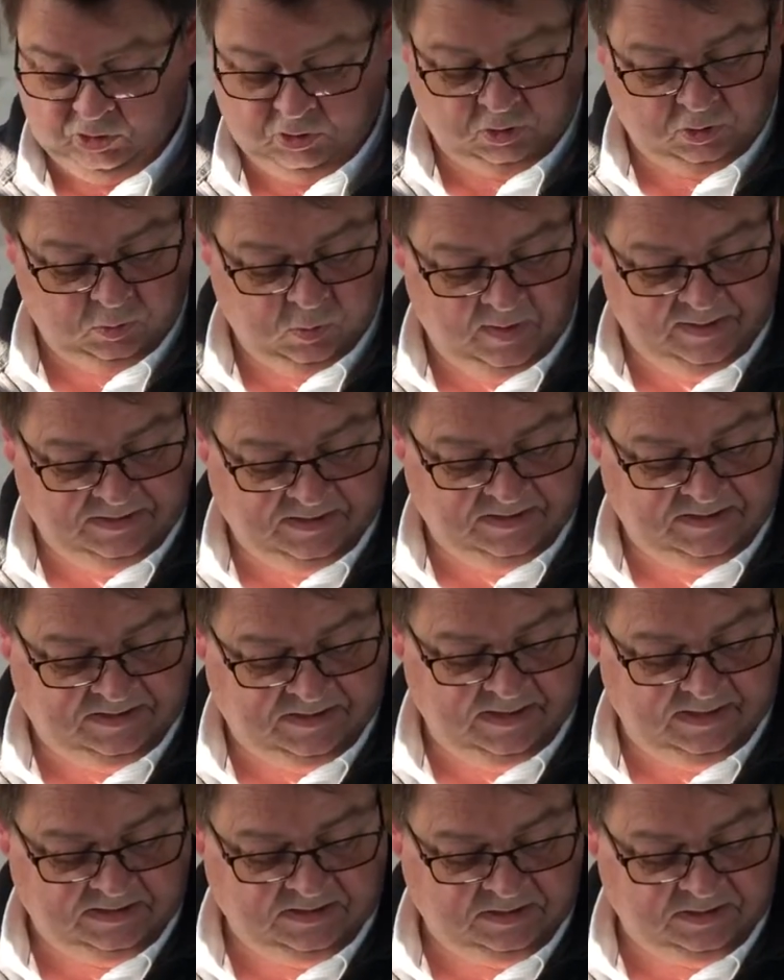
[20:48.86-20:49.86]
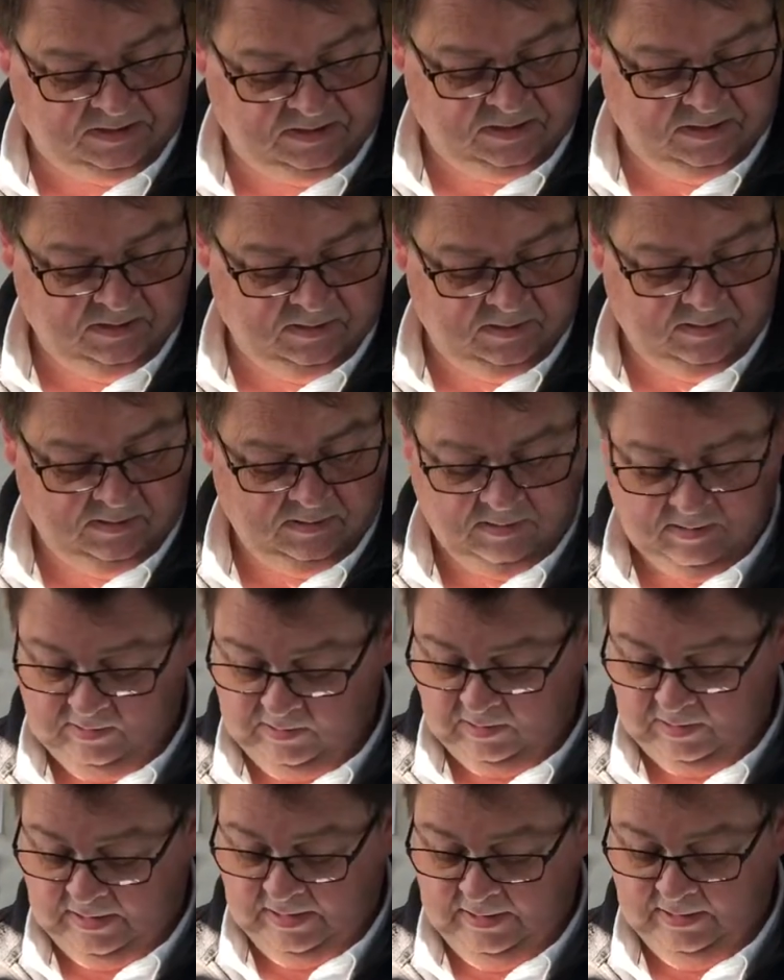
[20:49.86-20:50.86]
26
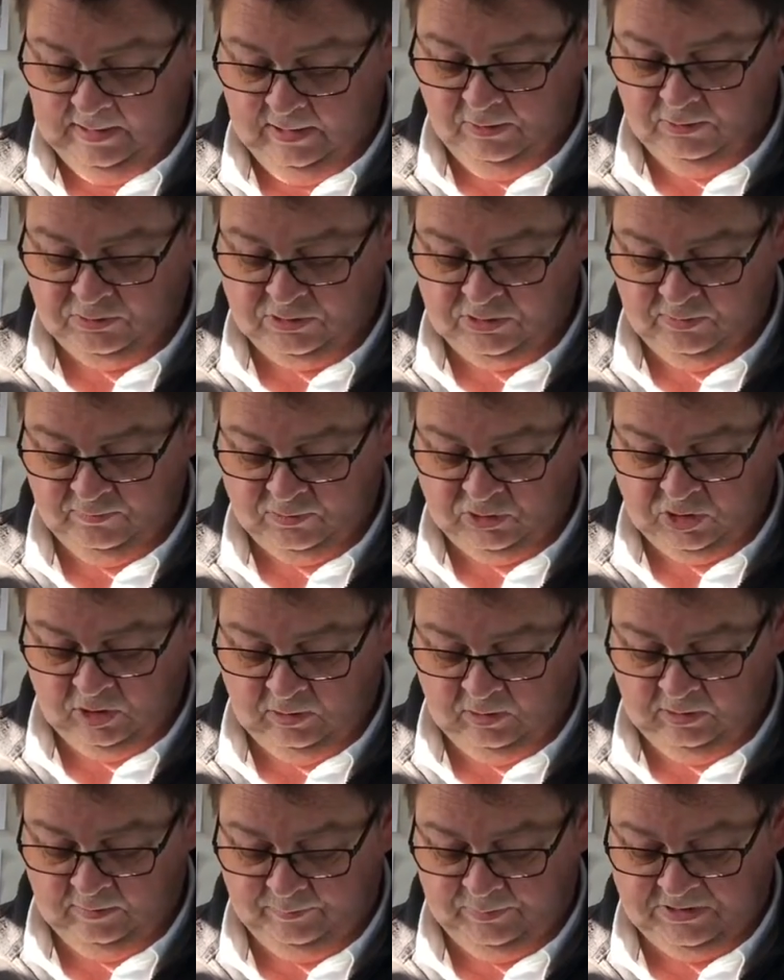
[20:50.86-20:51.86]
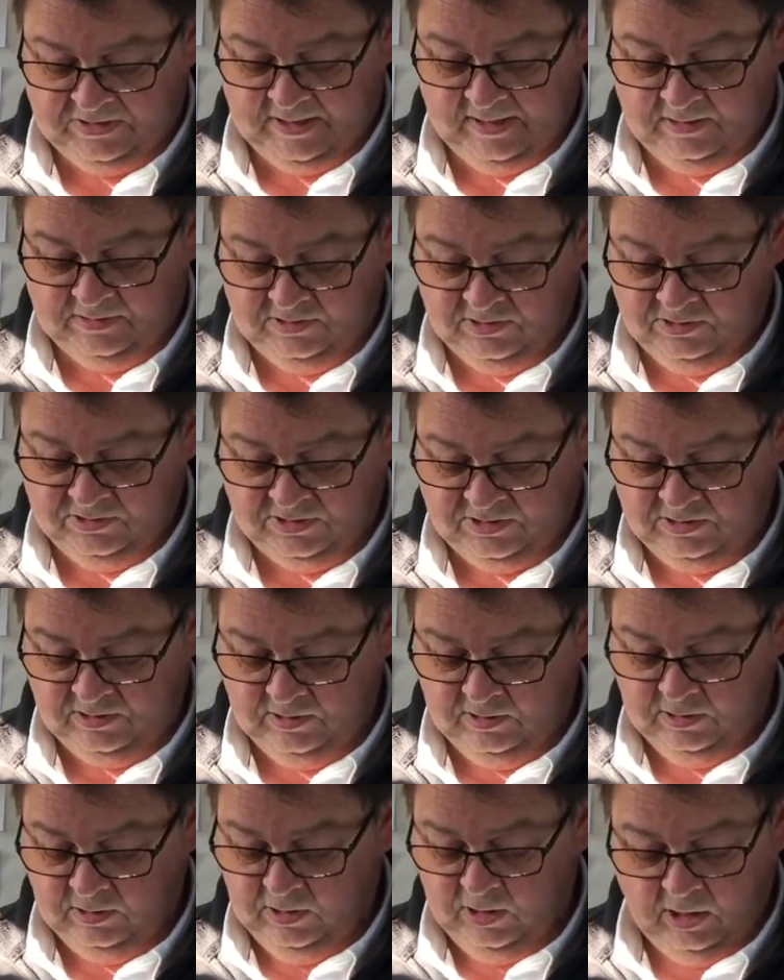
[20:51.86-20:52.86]
kilos of Charlotte potatoes,
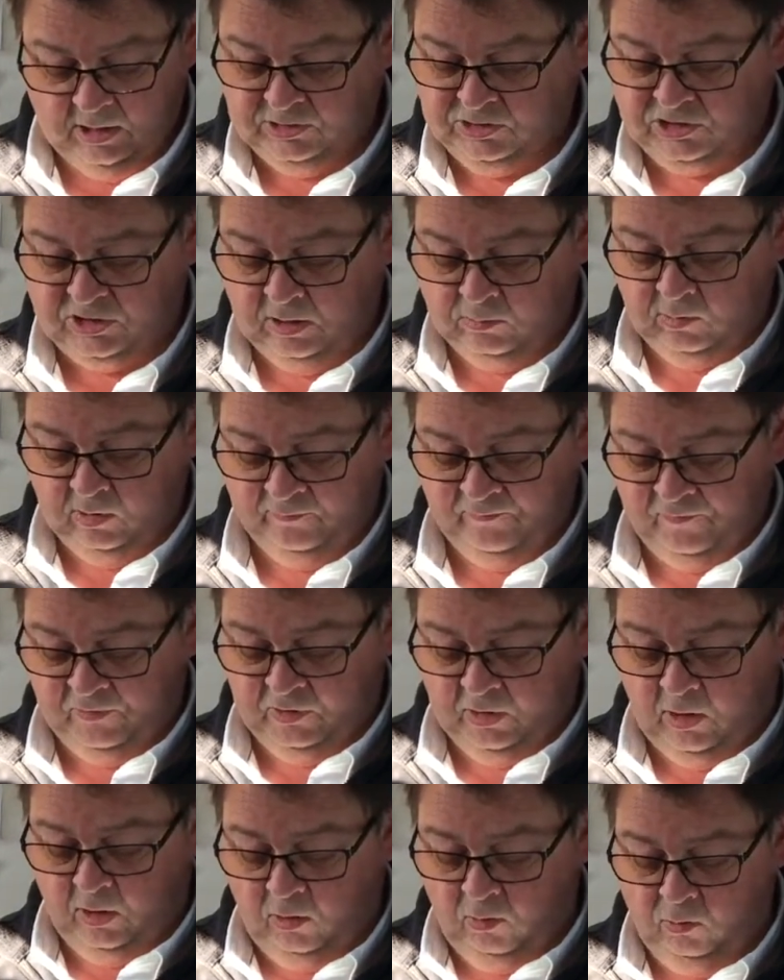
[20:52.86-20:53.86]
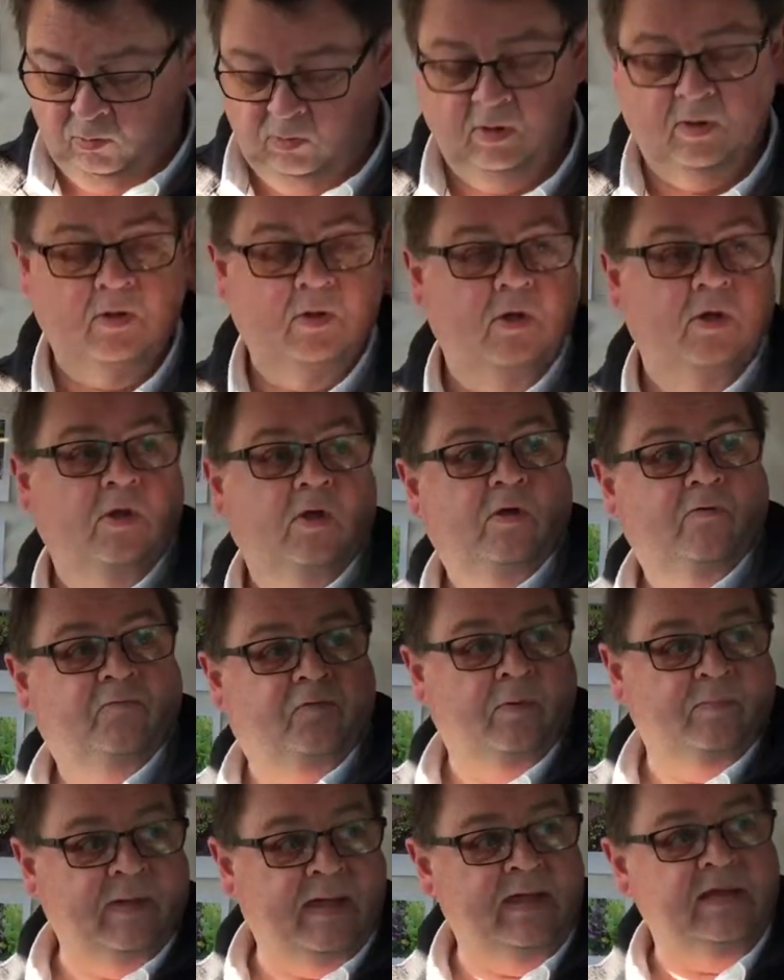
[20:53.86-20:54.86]
and so on. For the whole,
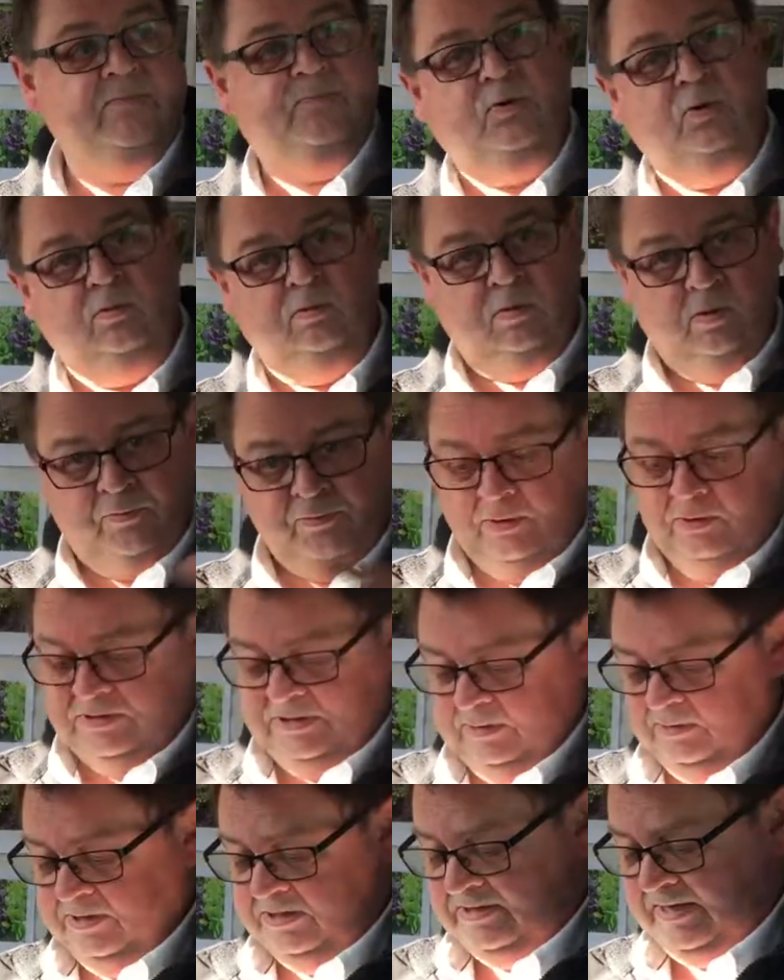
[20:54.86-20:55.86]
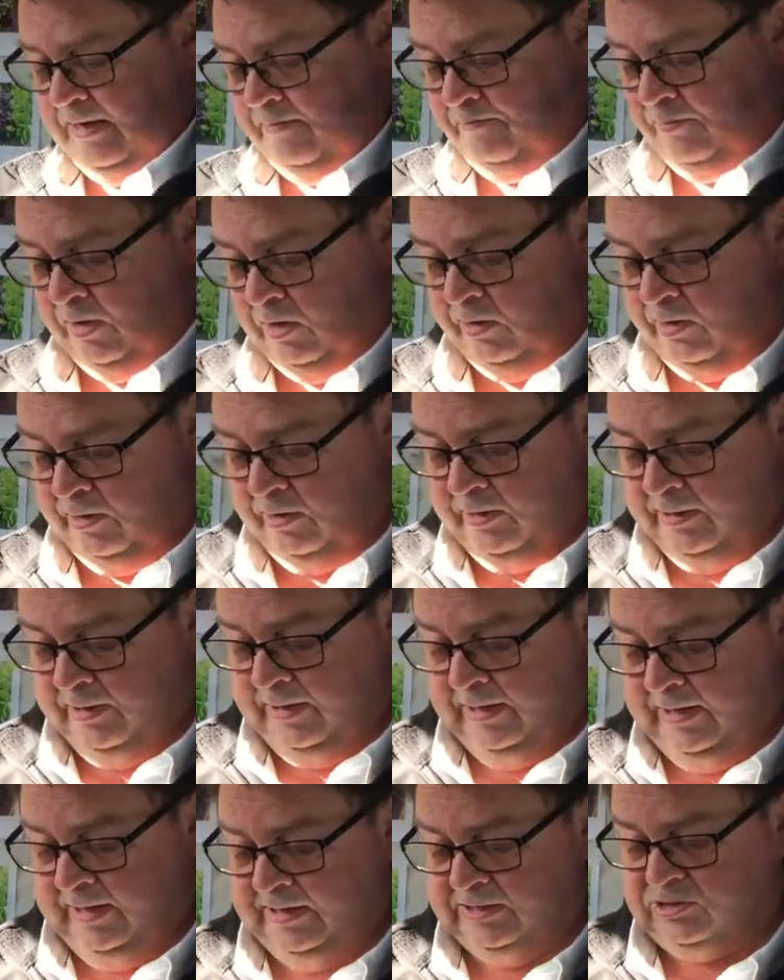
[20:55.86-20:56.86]
from April through till December,
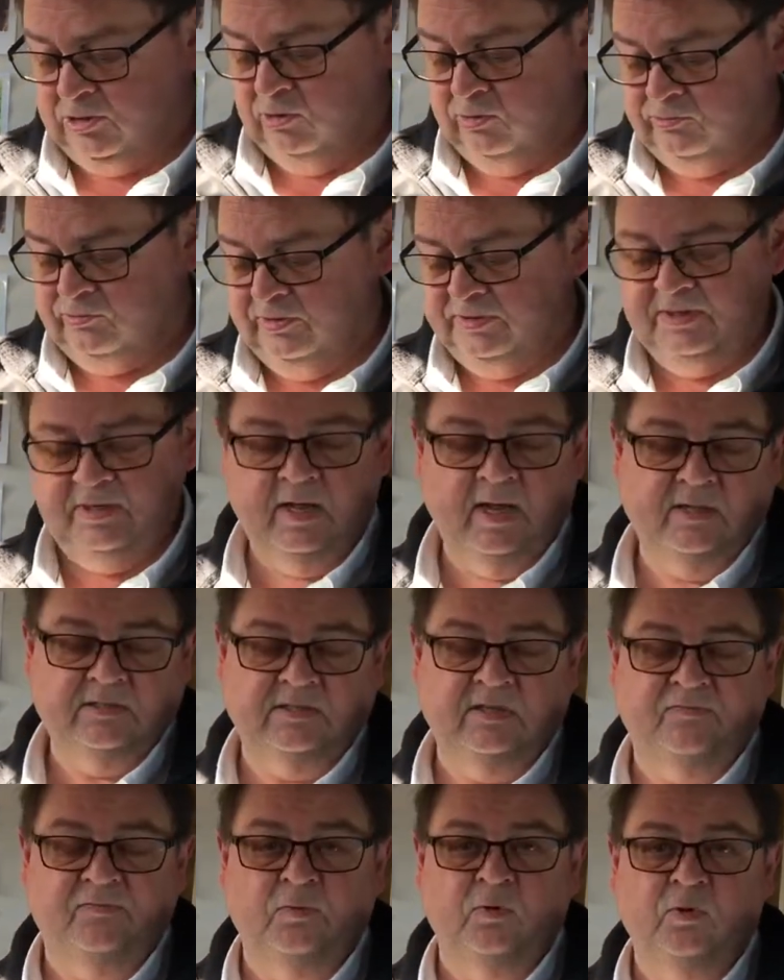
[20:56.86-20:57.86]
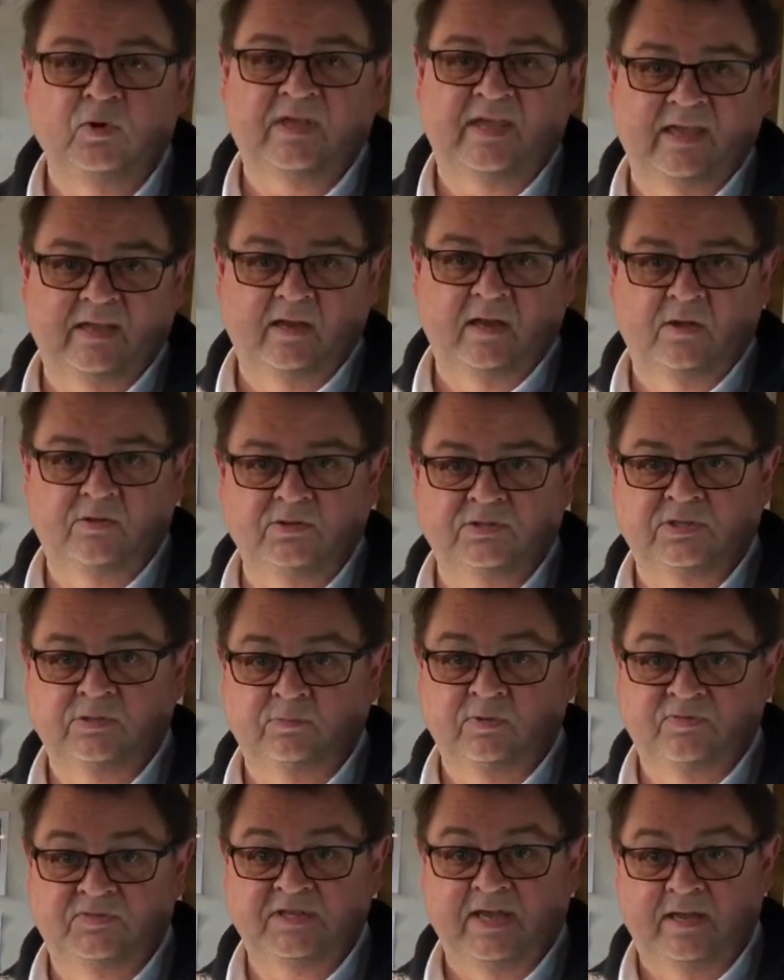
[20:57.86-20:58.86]
it's 194 kilos that
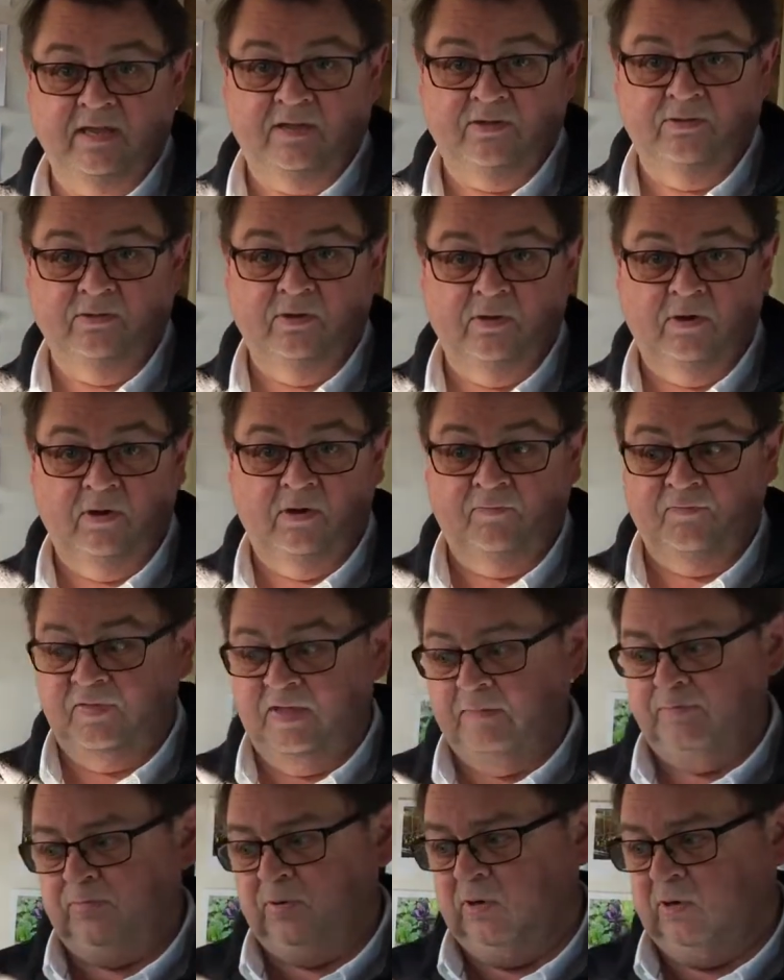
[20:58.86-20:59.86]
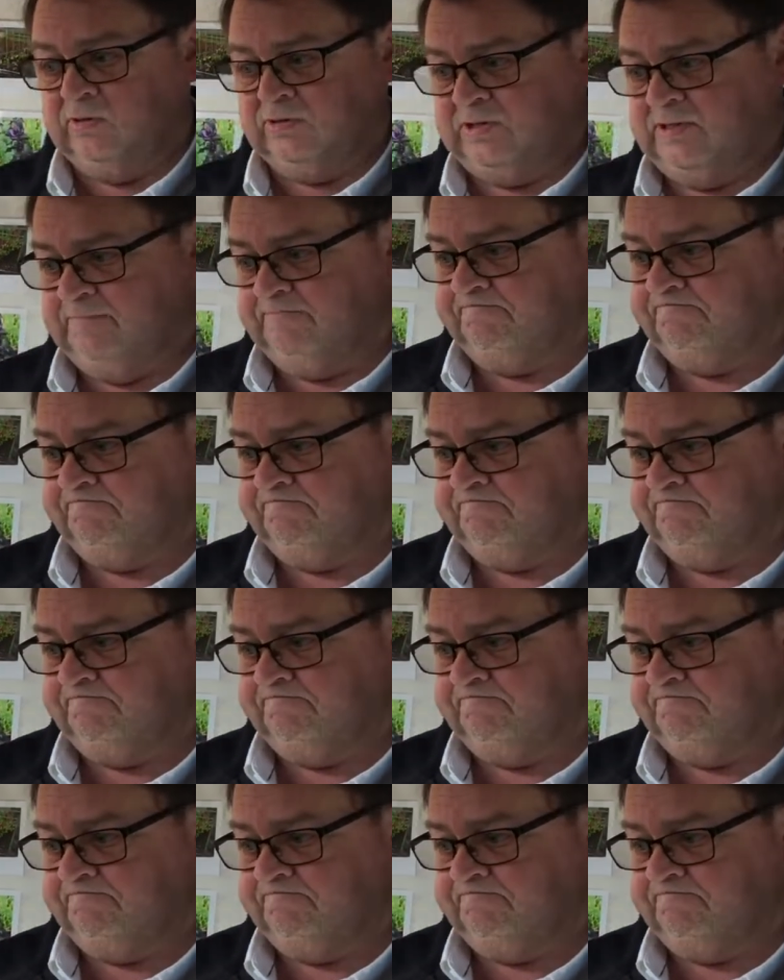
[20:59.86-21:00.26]
we've taken off that plot.